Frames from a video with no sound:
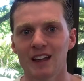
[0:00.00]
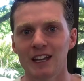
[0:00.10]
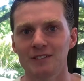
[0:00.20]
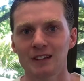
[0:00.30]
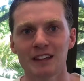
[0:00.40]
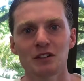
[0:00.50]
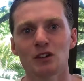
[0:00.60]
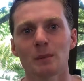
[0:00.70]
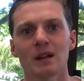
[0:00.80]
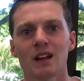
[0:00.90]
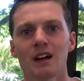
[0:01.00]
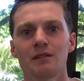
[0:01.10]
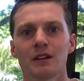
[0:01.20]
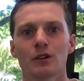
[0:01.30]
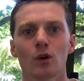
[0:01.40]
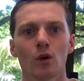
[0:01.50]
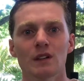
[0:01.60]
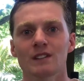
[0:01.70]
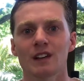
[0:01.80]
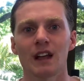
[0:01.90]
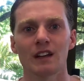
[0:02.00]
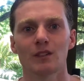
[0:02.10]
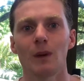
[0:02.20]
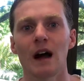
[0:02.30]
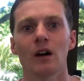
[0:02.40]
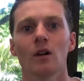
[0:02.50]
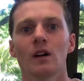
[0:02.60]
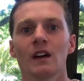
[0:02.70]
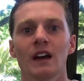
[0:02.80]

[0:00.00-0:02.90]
if you live a grumpy life and your goal is to smile